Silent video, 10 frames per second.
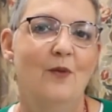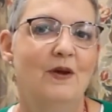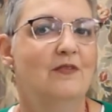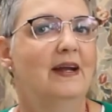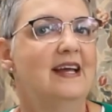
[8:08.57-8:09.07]
I
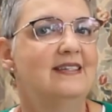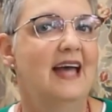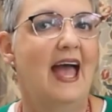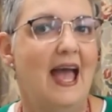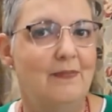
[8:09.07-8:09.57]
hope everybody
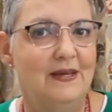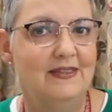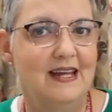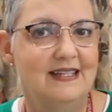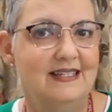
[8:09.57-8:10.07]
has a happy
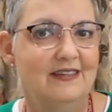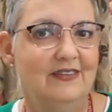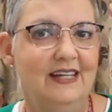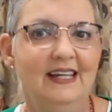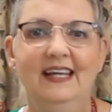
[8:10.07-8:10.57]

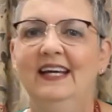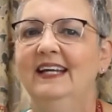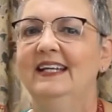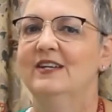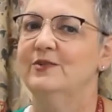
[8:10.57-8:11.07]

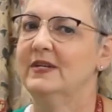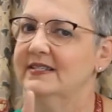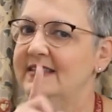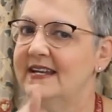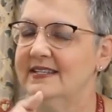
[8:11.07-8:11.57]
Thanksgiving. Next
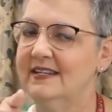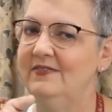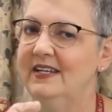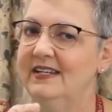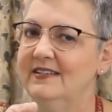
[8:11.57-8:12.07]
week is
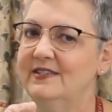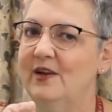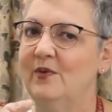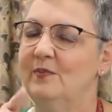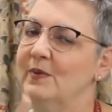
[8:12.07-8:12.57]
Thanksgiving,
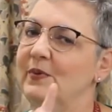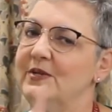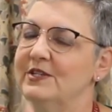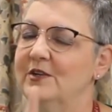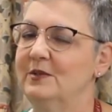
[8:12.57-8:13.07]
so remember
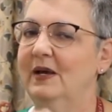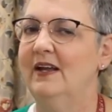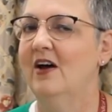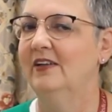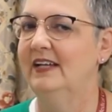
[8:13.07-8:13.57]
we talked
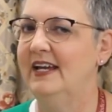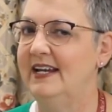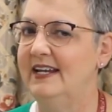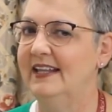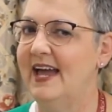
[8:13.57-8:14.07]
about holiday
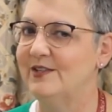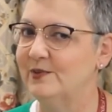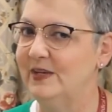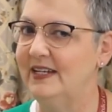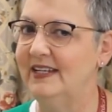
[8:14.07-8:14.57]
eating
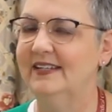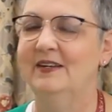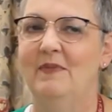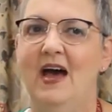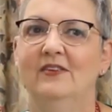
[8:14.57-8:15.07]
last
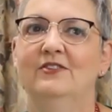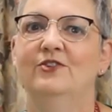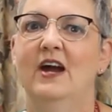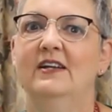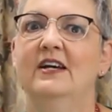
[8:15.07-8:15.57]
week,
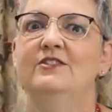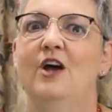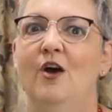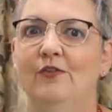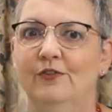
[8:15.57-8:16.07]
about trying not
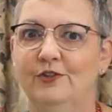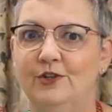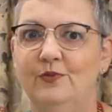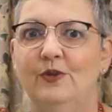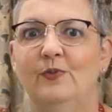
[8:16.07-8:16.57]
to
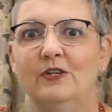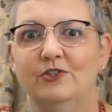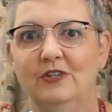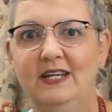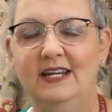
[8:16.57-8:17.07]
overdo with
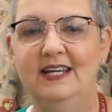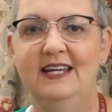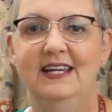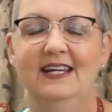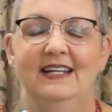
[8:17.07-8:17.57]
what you're
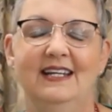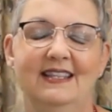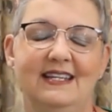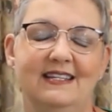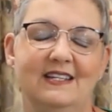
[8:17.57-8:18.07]
eating
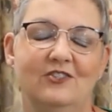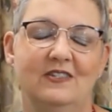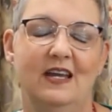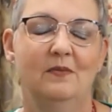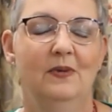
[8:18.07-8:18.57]
and things such
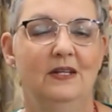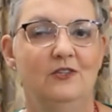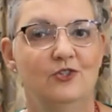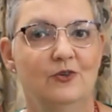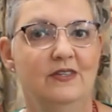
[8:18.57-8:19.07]
as that, but
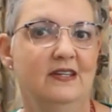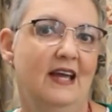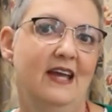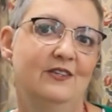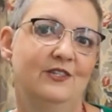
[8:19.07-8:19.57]
enjoy the
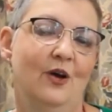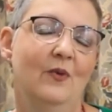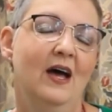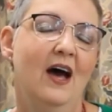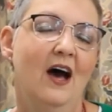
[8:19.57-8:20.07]
day.
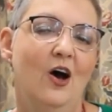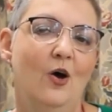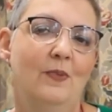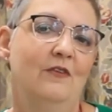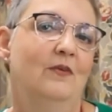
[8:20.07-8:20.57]
So I
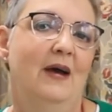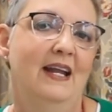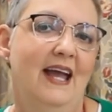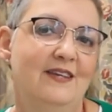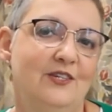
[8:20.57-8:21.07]
hope
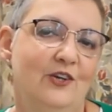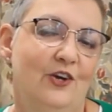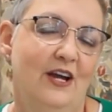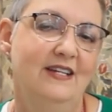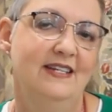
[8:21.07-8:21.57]
everybody has a
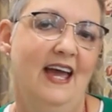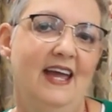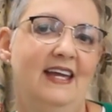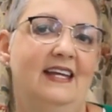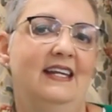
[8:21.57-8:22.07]
great
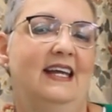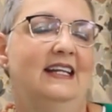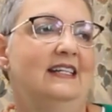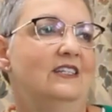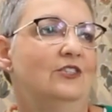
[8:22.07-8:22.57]
day
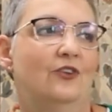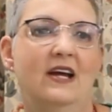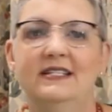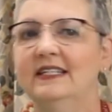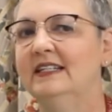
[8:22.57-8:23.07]
and
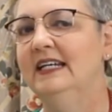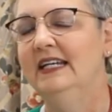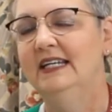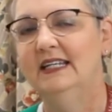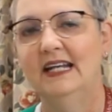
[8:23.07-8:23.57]
try to
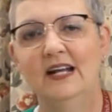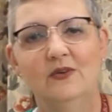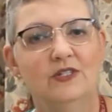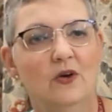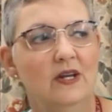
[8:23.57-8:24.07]
I
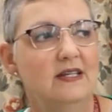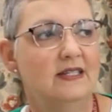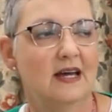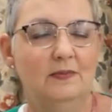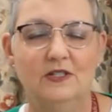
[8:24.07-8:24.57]
know it's cold
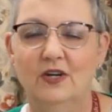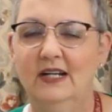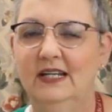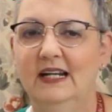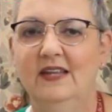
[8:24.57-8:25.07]
outside, but
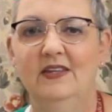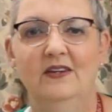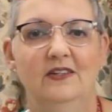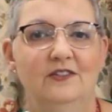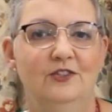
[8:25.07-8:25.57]
try to get out
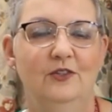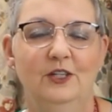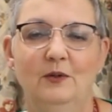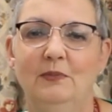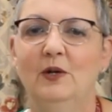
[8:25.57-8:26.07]
there and do
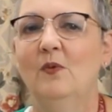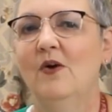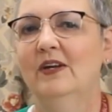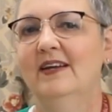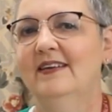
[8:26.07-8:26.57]
a little bit of
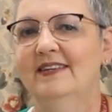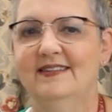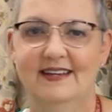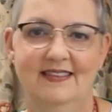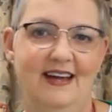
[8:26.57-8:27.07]
walking and
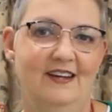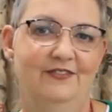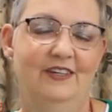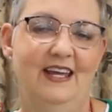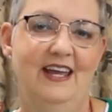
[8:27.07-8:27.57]
things like that
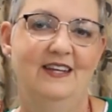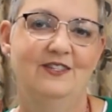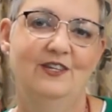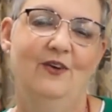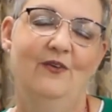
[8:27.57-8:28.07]
if you
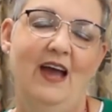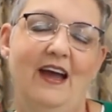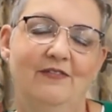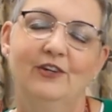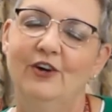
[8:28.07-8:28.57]
can. So
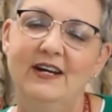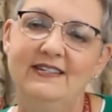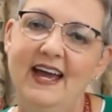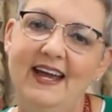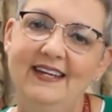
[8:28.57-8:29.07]
have a
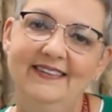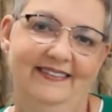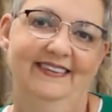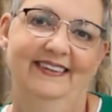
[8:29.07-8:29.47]
great day.